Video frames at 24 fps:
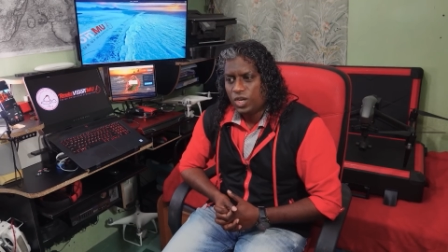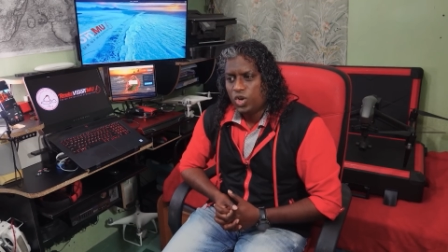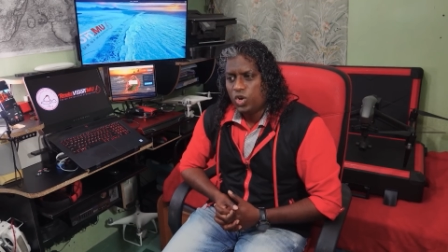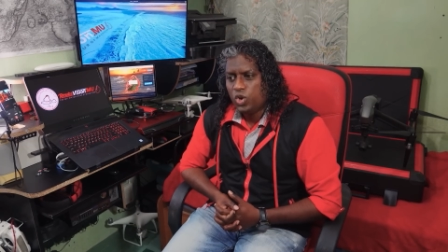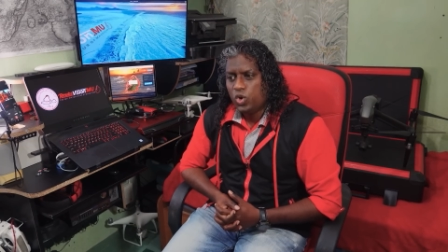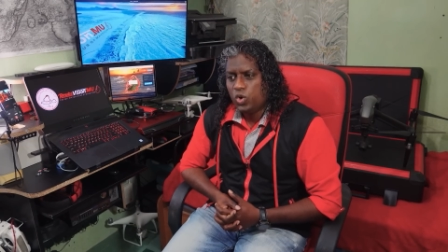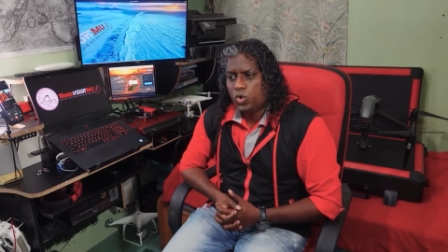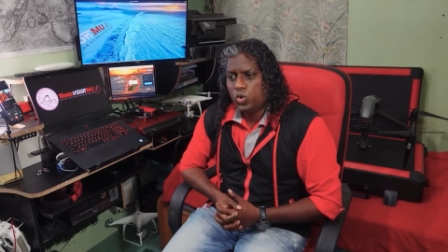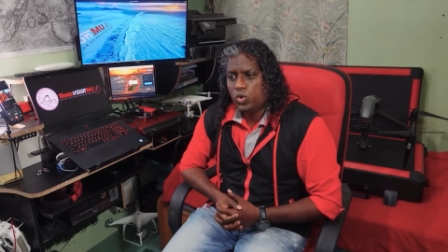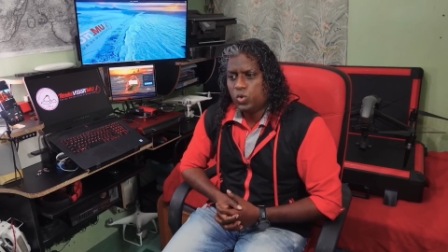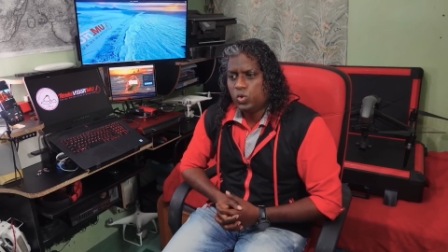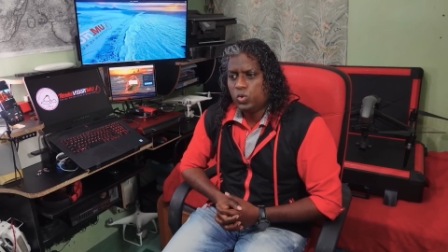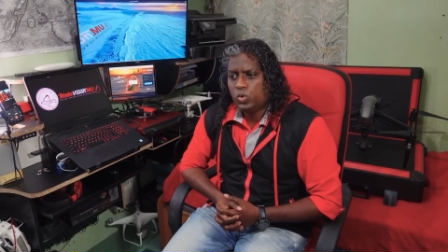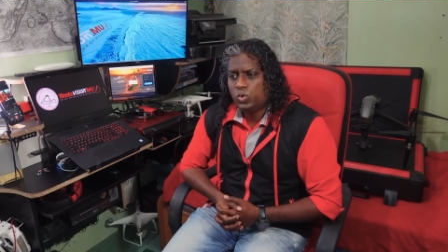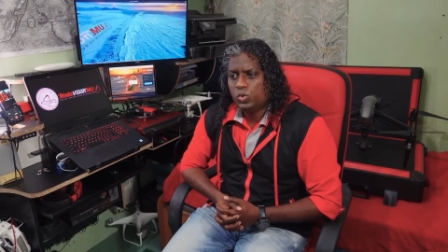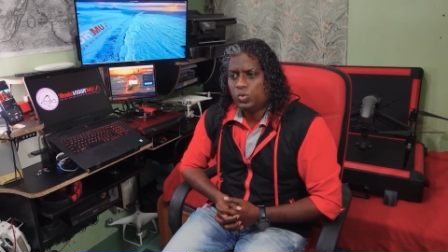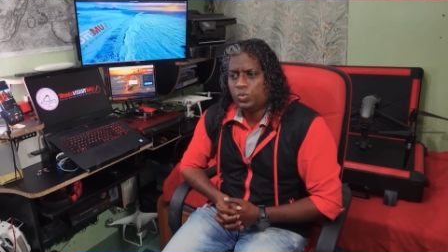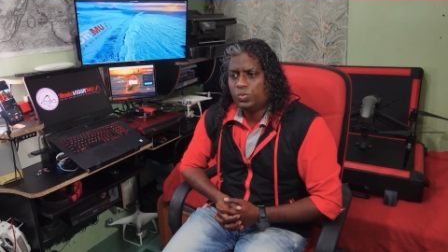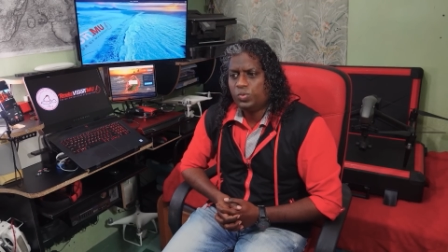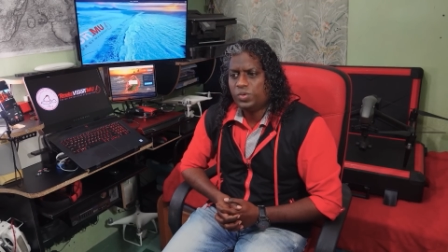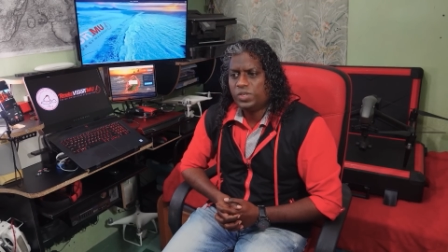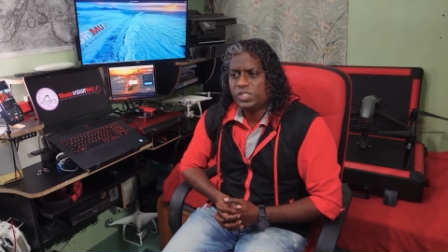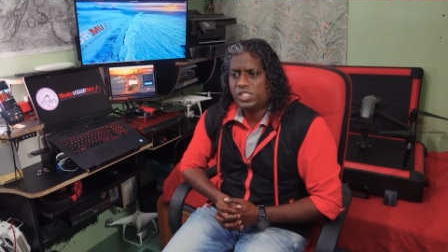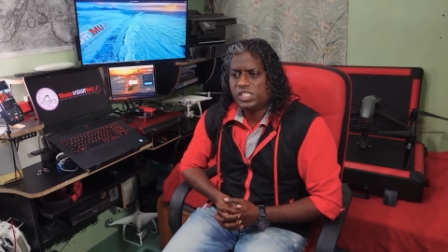who
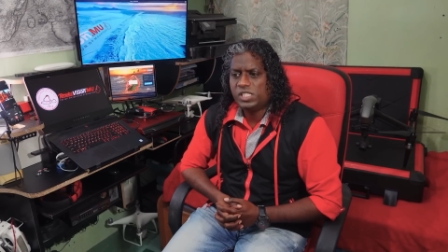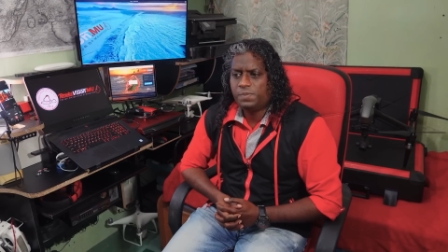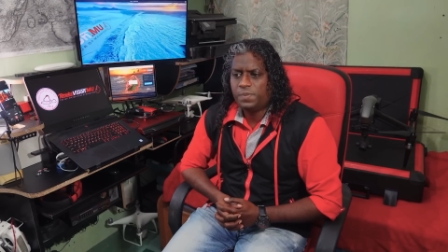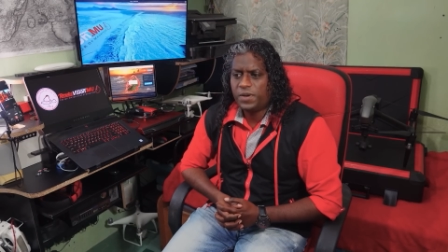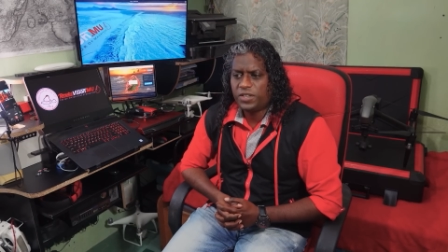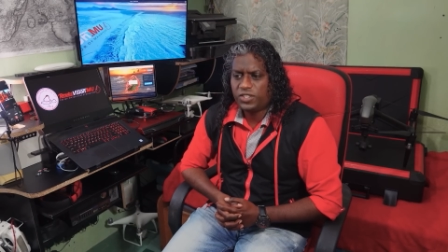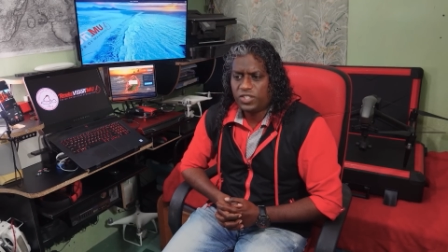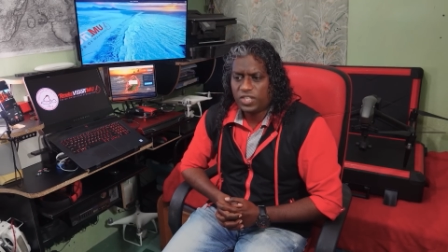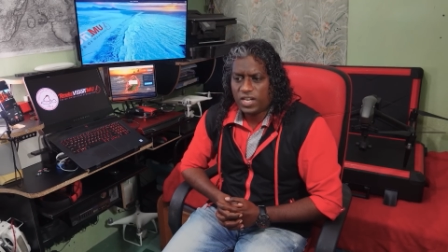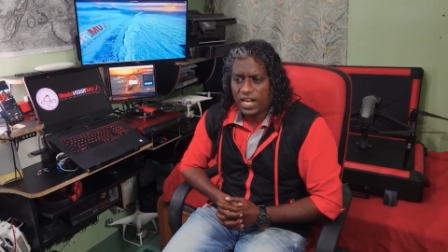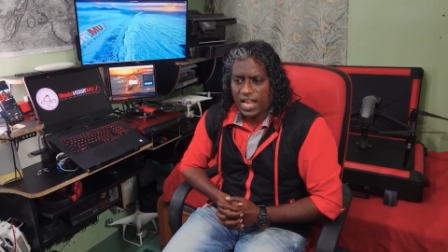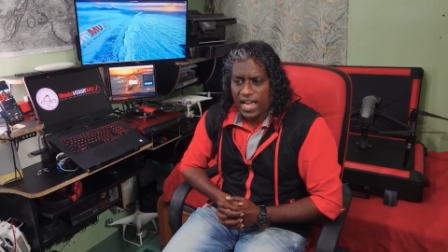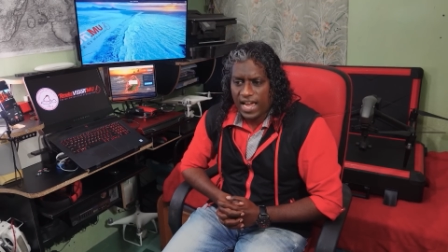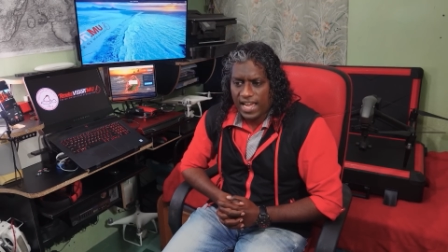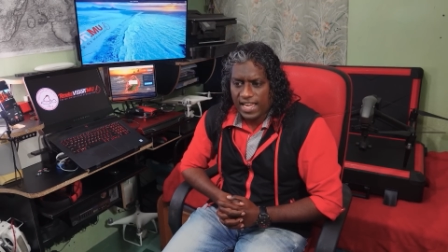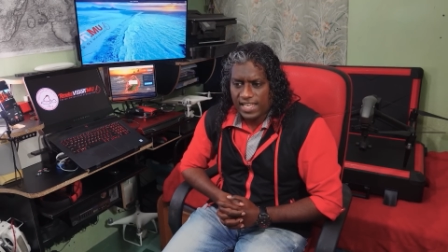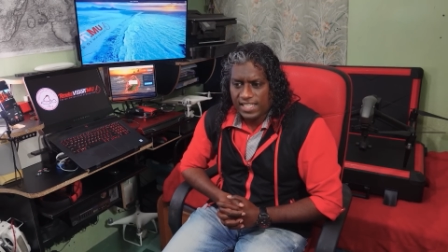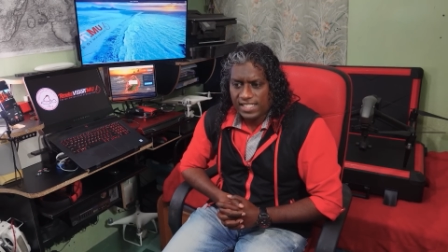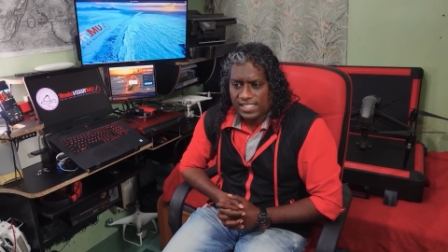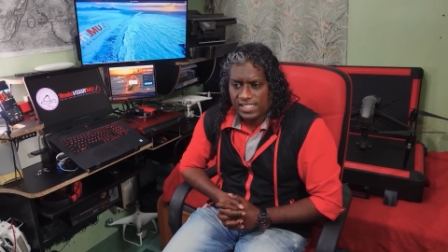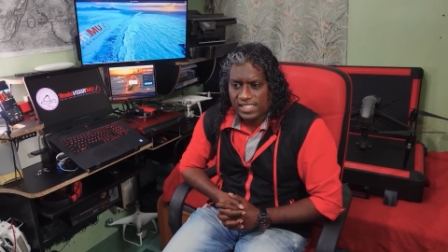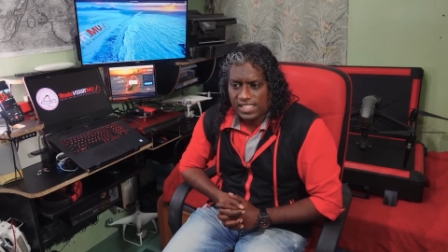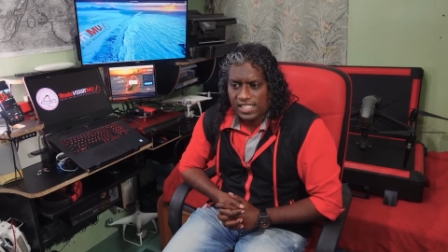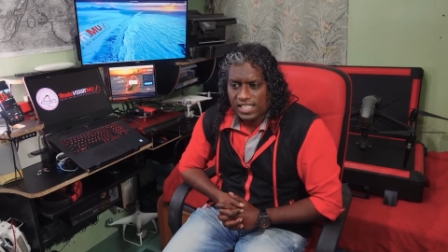was
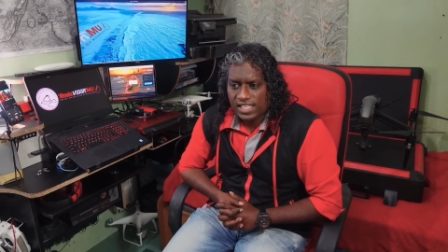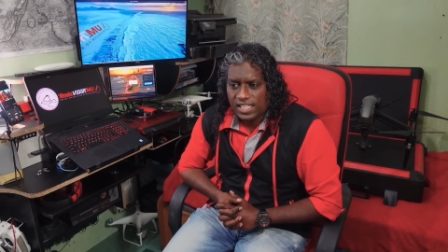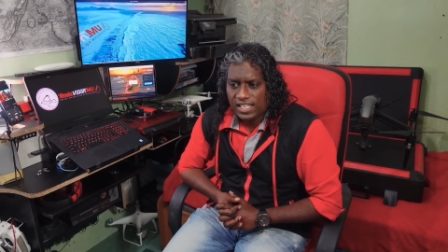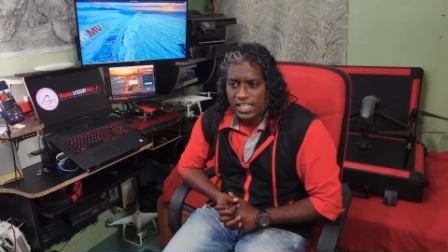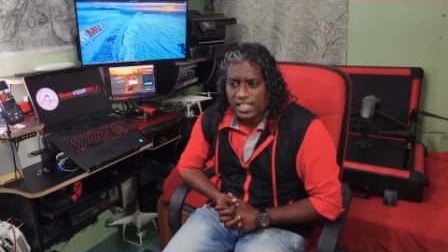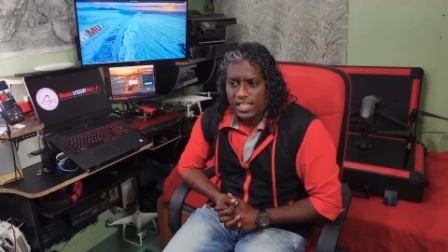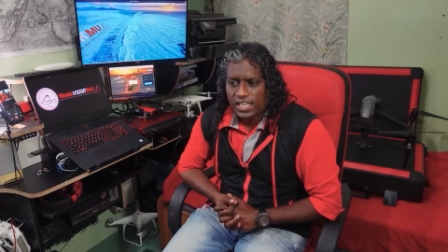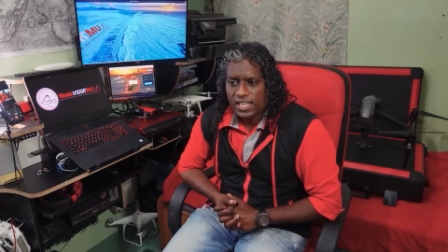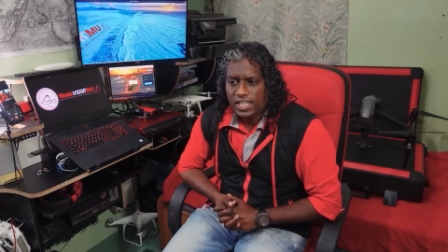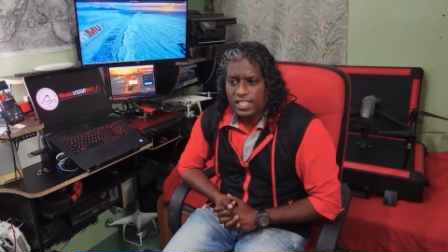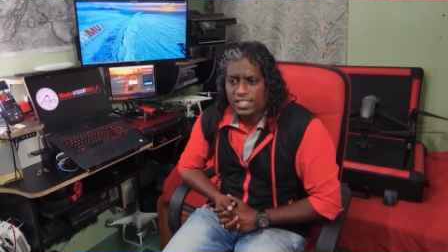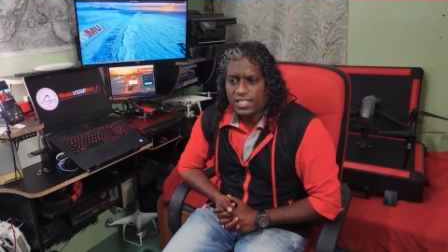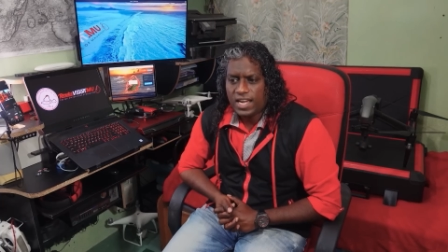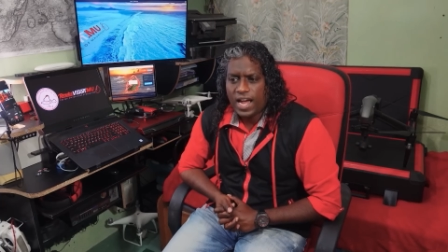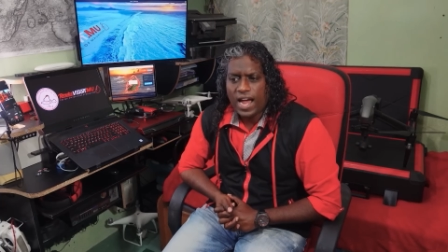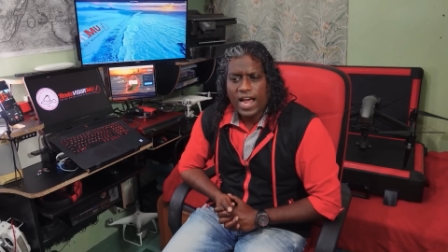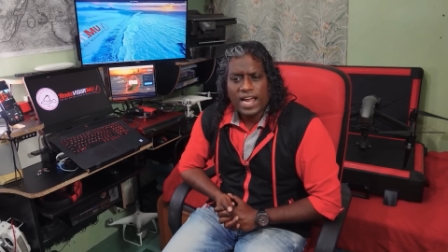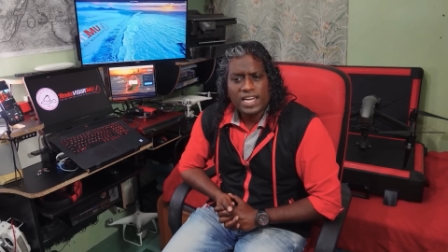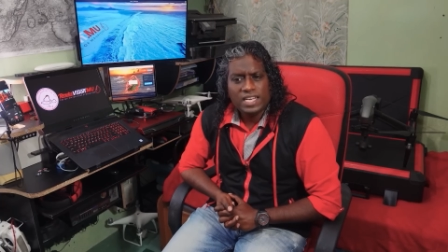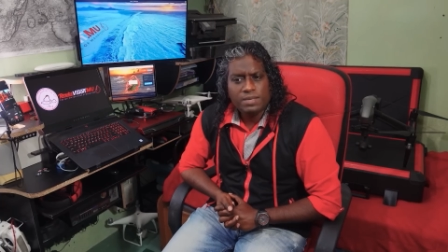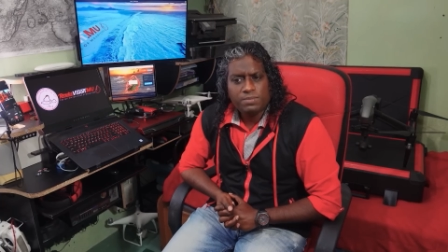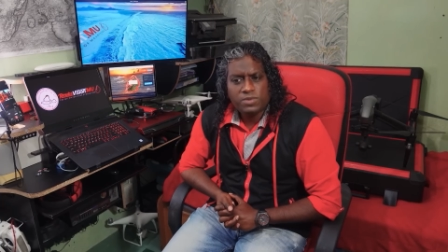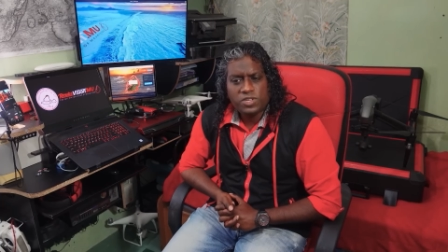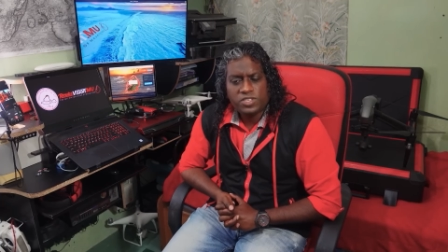specialized in
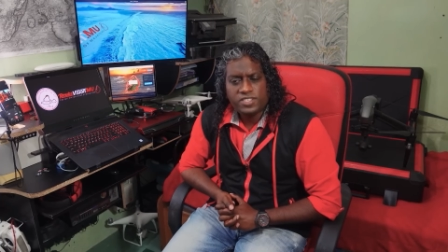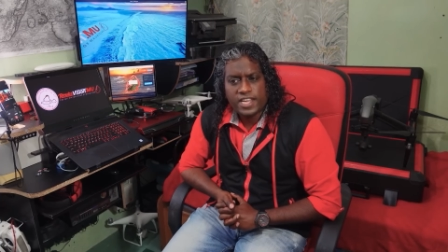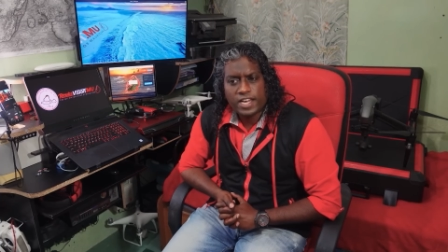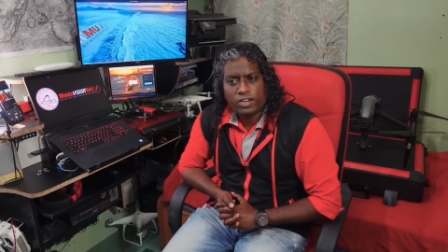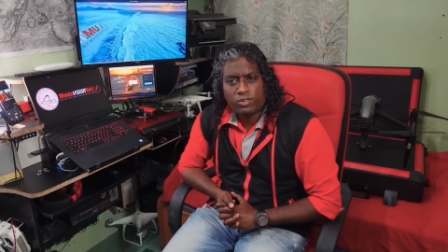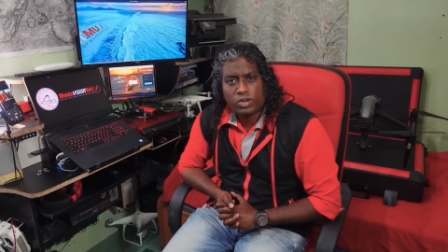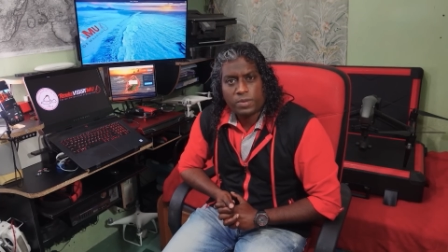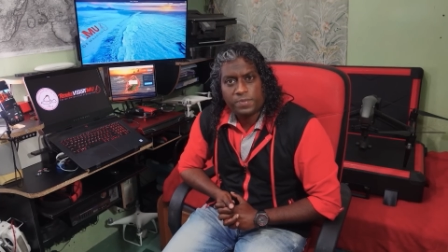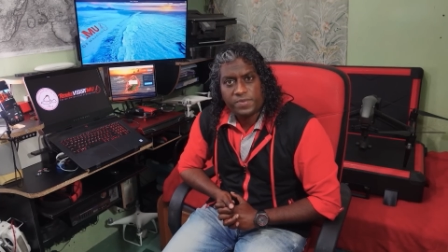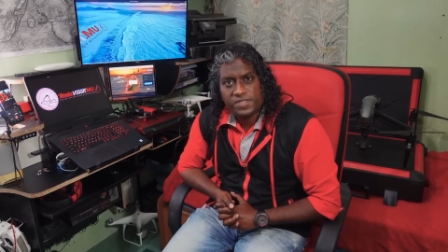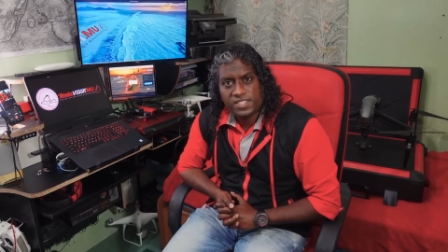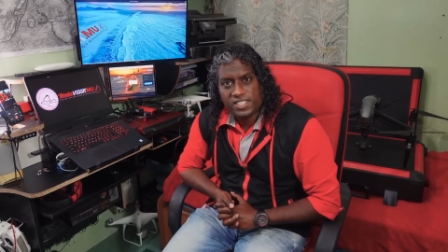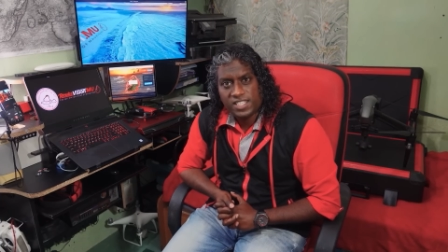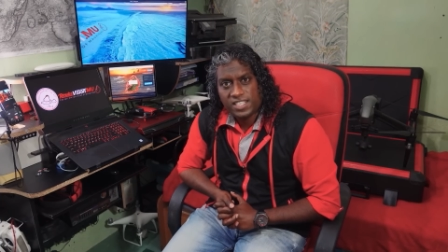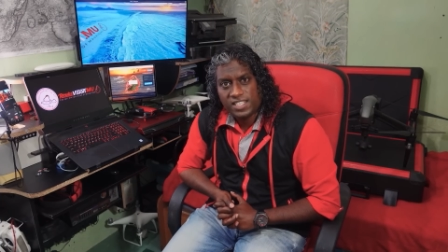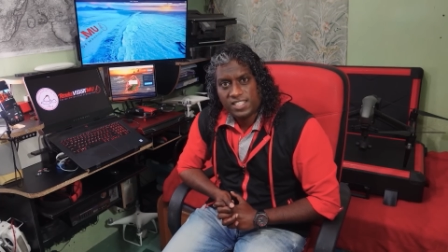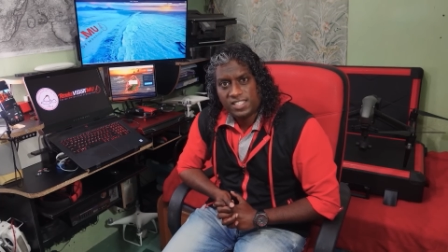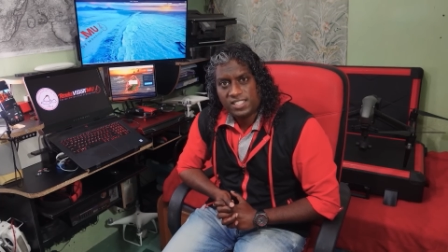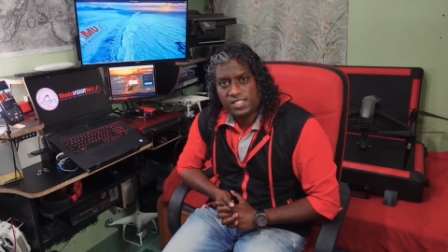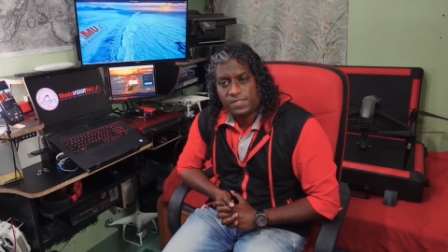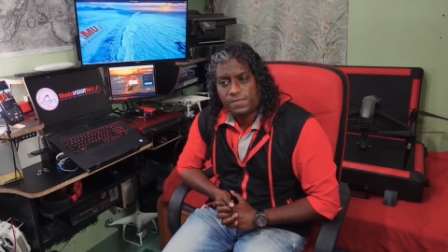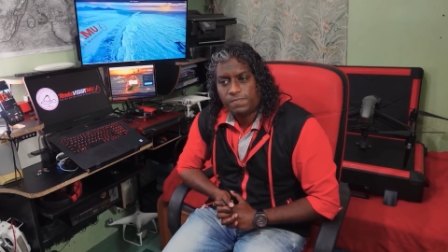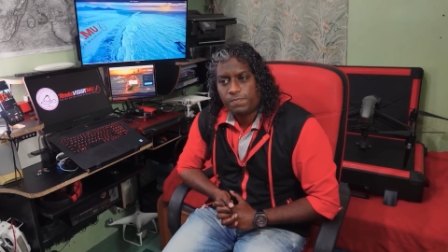animal necropsies.